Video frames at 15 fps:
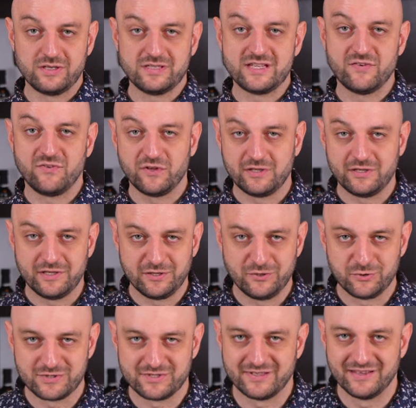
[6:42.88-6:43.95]
can definitely
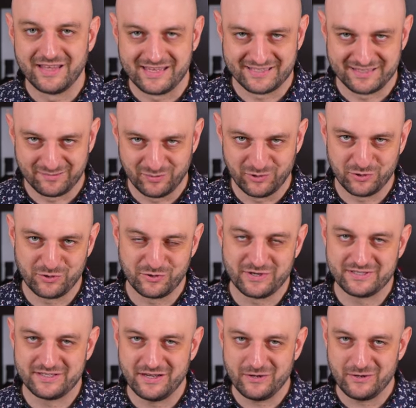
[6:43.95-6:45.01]
use less Blue
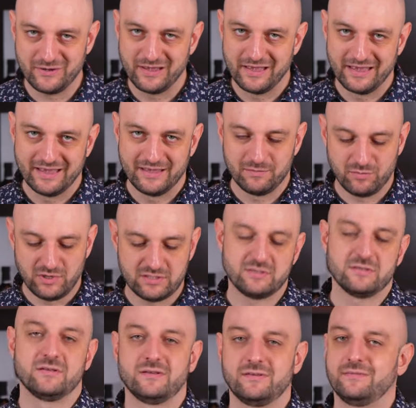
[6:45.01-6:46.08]
Curaçao,
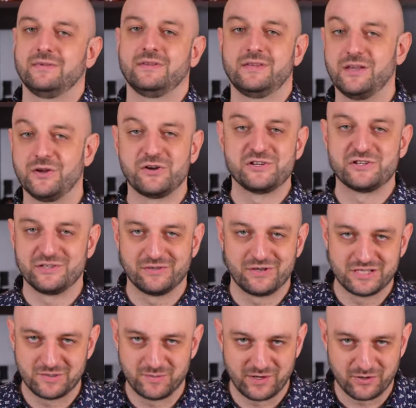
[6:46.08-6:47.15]
but the original
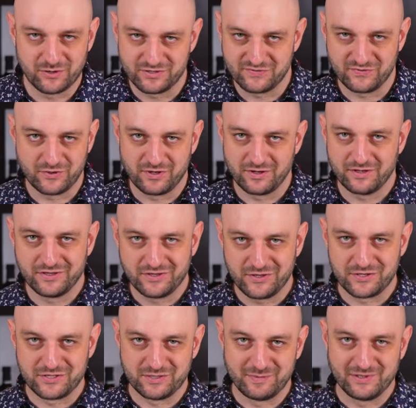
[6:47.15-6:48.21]
recipe calls for
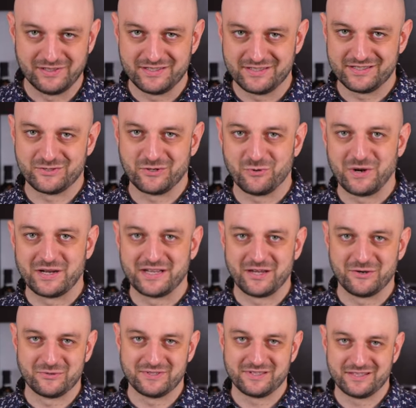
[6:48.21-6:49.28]
thirty milliliters or one
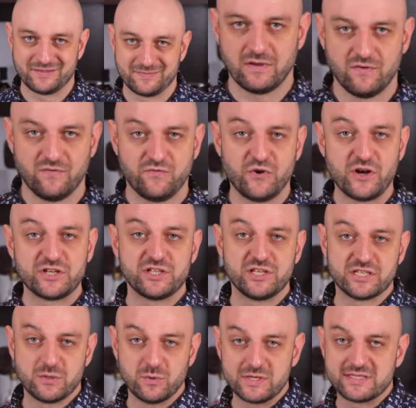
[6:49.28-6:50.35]
ounce.
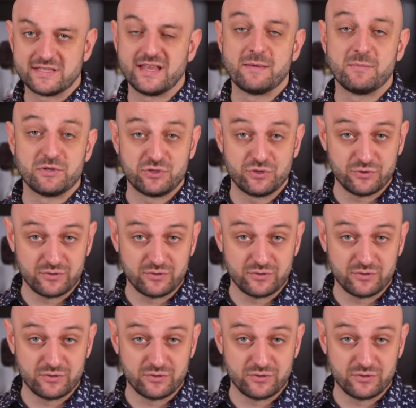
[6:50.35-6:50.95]
Freshly squeezed lemon